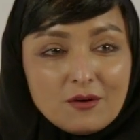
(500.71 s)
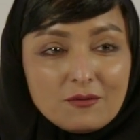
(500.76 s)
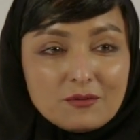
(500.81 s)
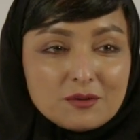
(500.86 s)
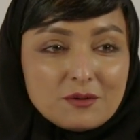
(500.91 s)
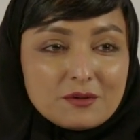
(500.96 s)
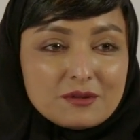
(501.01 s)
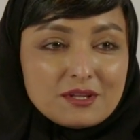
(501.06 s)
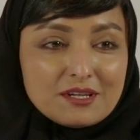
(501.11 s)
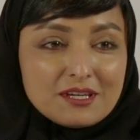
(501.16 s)

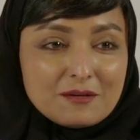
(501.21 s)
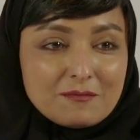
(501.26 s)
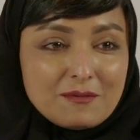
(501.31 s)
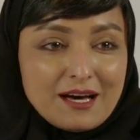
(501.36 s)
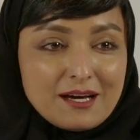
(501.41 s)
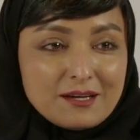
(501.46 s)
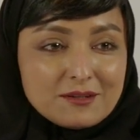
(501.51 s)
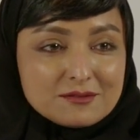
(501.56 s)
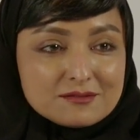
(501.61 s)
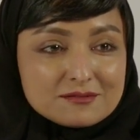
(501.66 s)
when we think
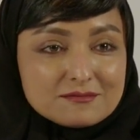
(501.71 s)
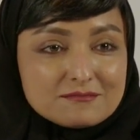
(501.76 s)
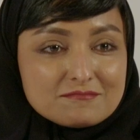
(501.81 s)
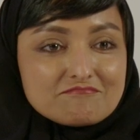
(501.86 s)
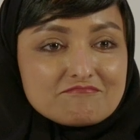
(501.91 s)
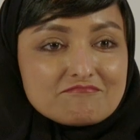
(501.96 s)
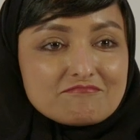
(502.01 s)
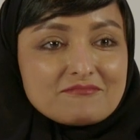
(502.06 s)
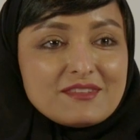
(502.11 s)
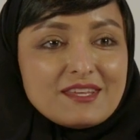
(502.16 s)
about
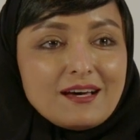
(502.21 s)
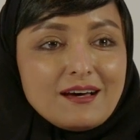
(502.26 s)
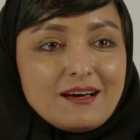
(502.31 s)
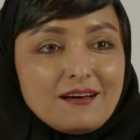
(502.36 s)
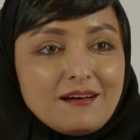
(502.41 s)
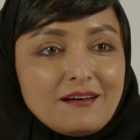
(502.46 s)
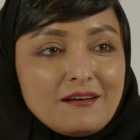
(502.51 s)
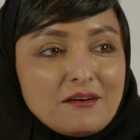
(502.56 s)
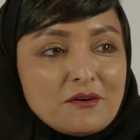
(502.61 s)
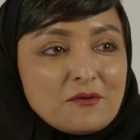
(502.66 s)

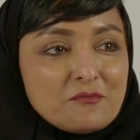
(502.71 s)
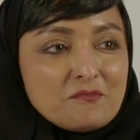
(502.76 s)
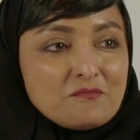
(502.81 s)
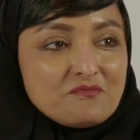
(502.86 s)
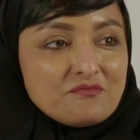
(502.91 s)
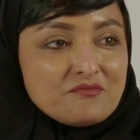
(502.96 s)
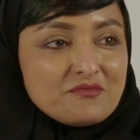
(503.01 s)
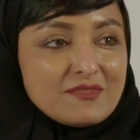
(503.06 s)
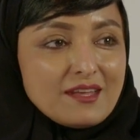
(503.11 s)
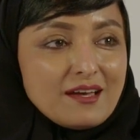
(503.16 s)

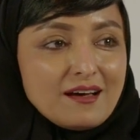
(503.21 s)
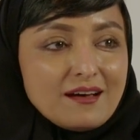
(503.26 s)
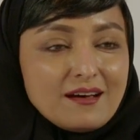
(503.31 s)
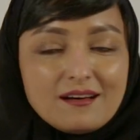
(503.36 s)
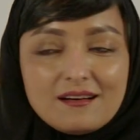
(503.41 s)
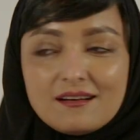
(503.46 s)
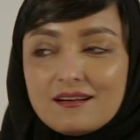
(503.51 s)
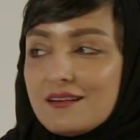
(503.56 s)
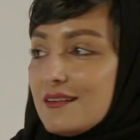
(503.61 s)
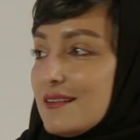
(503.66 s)

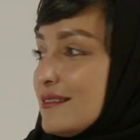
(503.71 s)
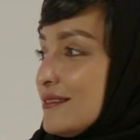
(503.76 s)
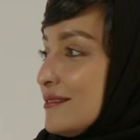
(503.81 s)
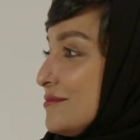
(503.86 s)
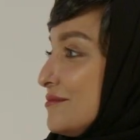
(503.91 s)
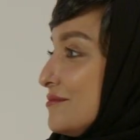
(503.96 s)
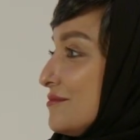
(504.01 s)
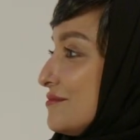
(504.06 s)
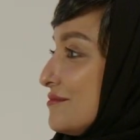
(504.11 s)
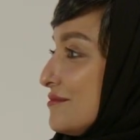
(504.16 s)
the